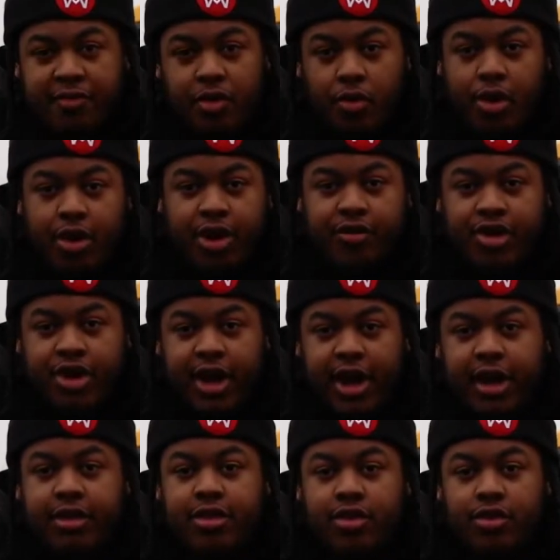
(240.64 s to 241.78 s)
after work every
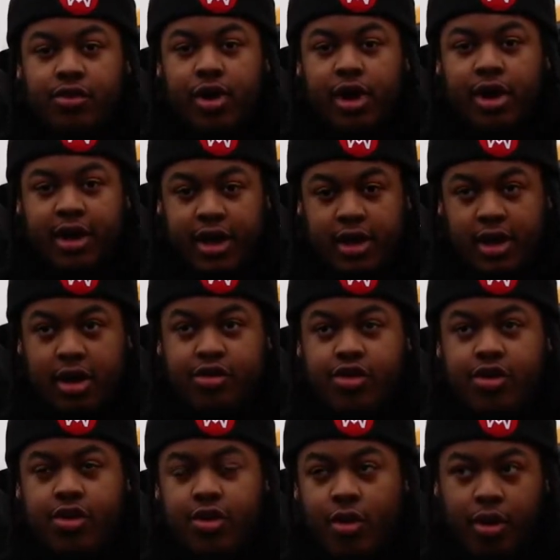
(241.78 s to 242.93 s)
day to get
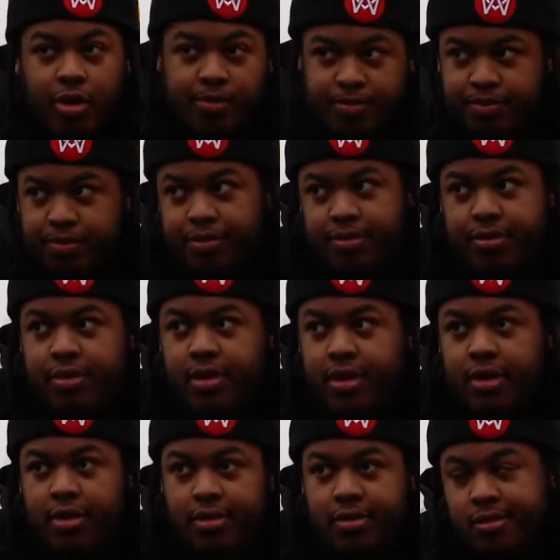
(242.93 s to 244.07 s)
lunch, or
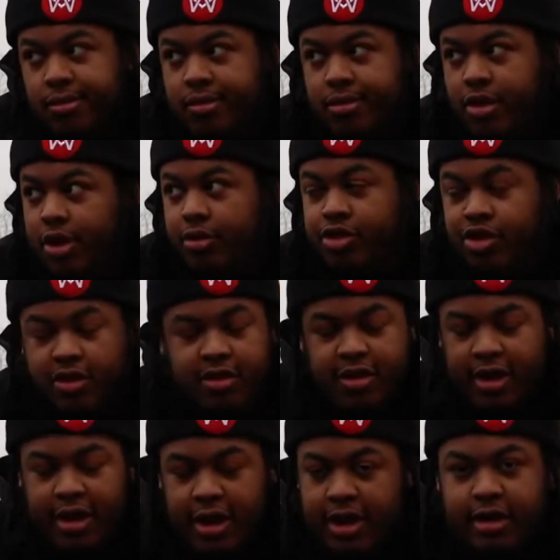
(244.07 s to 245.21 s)
you know, just
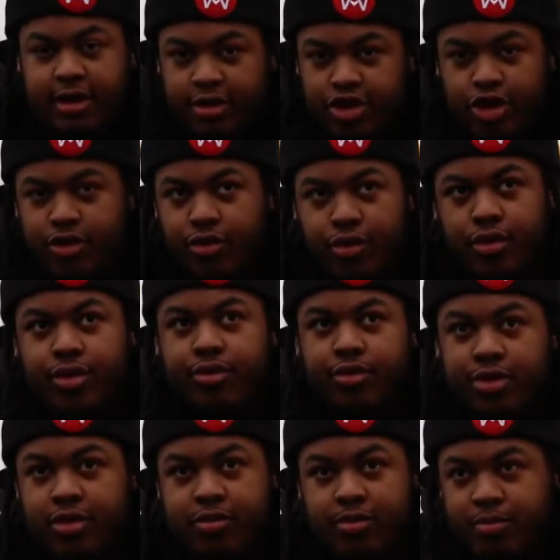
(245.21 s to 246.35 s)
to eat in general. It
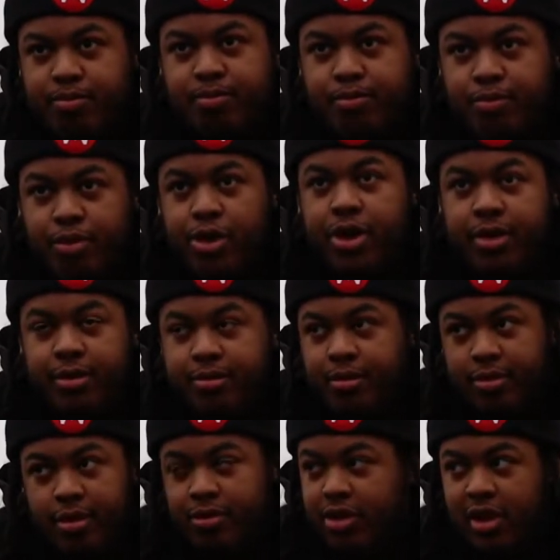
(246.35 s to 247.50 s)
was
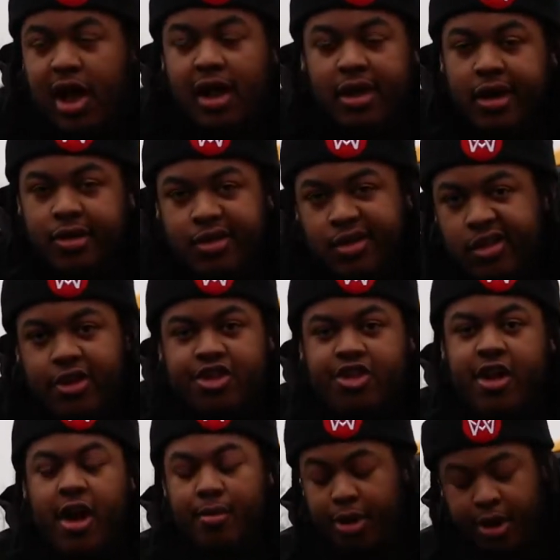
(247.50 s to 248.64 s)
a lot later than
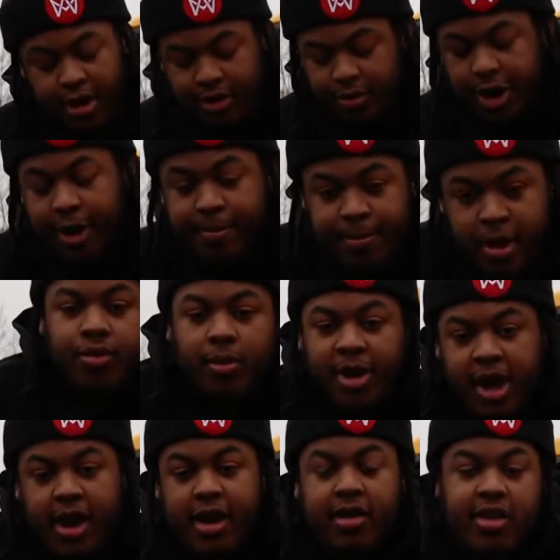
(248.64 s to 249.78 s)
lunchtime, but anyway, the
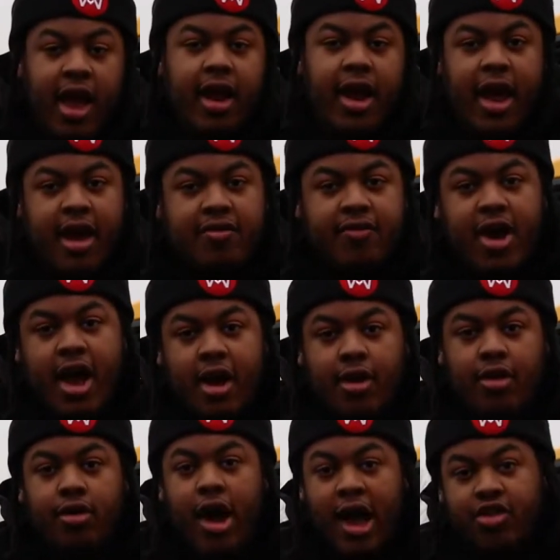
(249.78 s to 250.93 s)
mechanic that I have
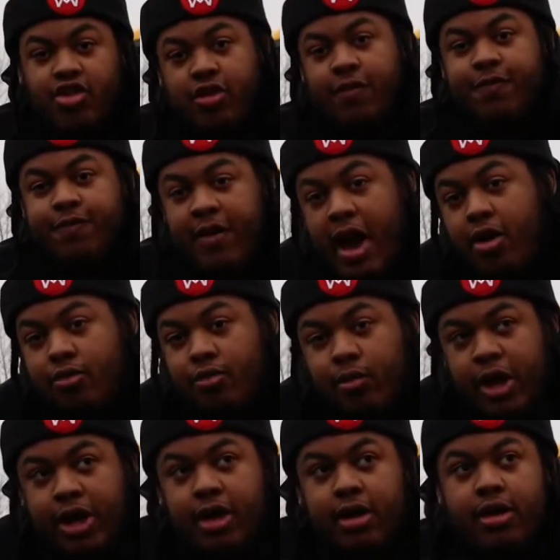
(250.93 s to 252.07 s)
now actually found
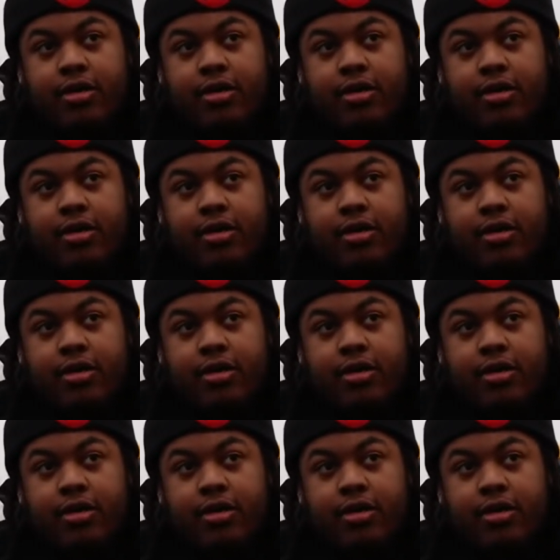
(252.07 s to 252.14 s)
me